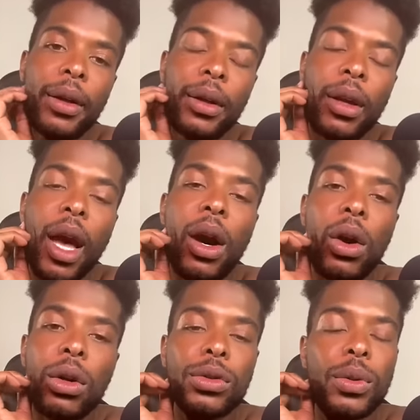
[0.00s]
Y'all
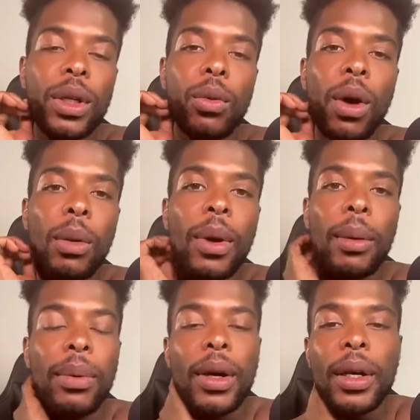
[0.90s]
hoes with them Walmart
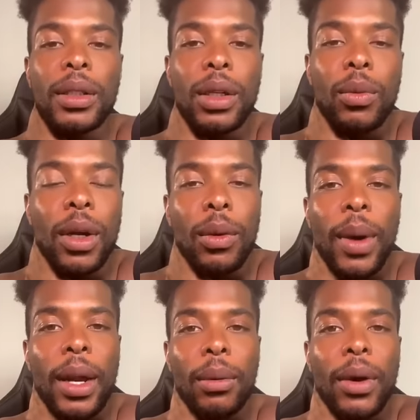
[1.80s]
buggies and wonder
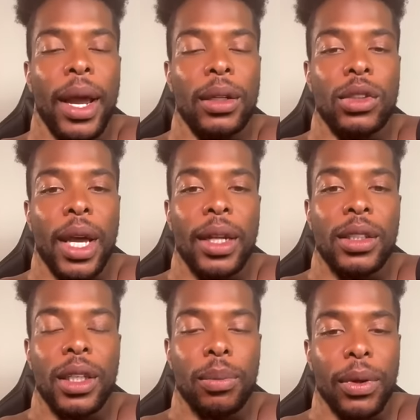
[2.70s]
why them crackers trying to
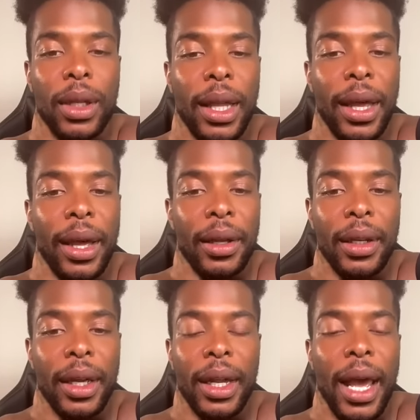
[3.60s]
skip you in line to
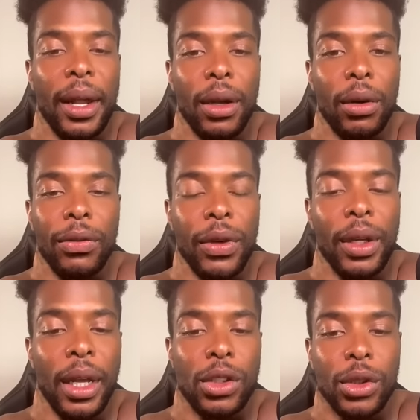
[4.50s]
get out to go feed
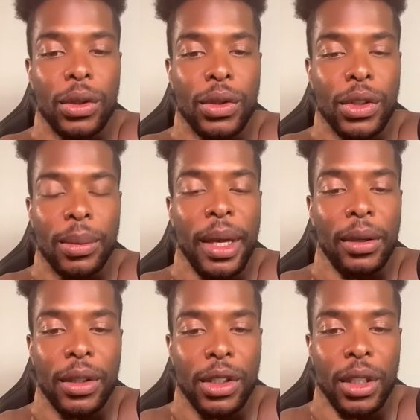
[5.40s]
their children some
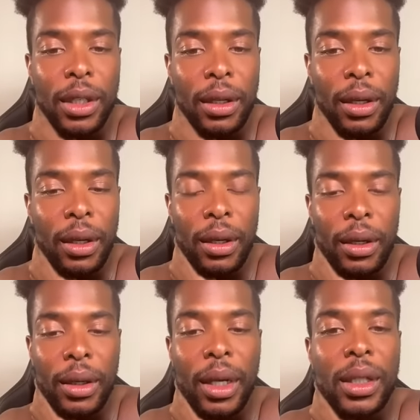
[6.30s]
healthy shit.
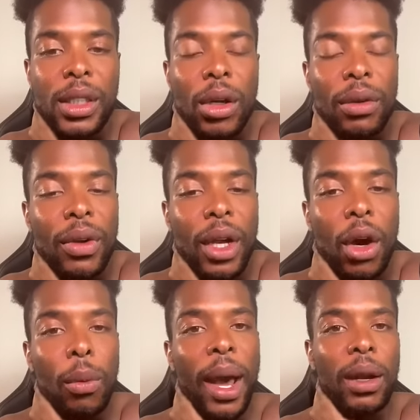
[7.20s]
Niggas don't even
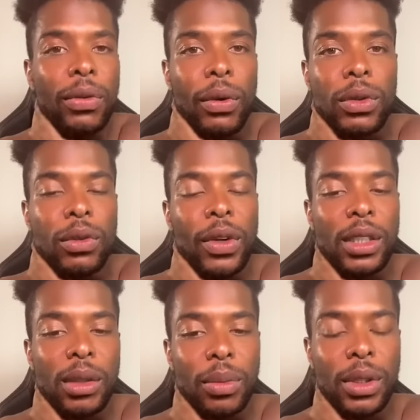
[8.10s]
go buy the fruits and
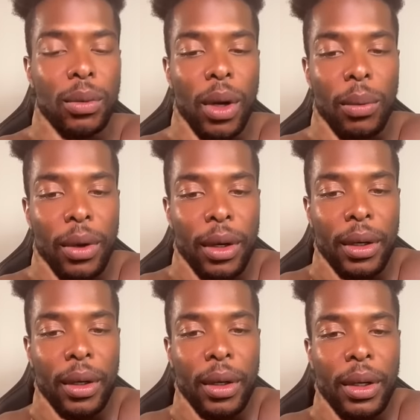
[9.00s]
vegetables in Walmart.
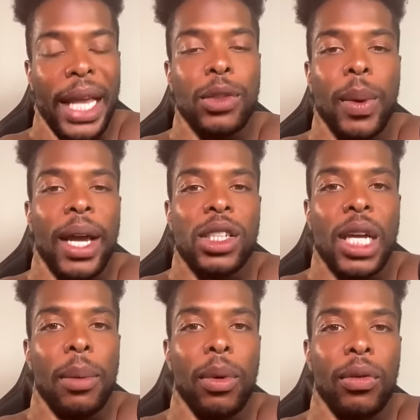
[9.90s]
That's why I
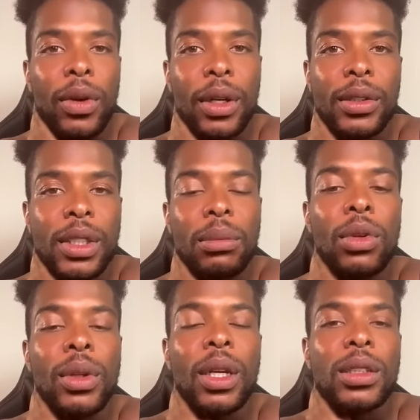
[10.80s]
shop over there. Some of
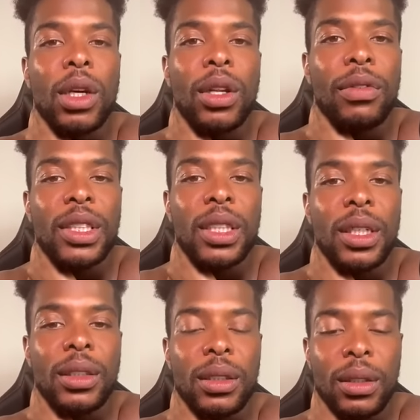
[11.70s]
you niggas don't even touch.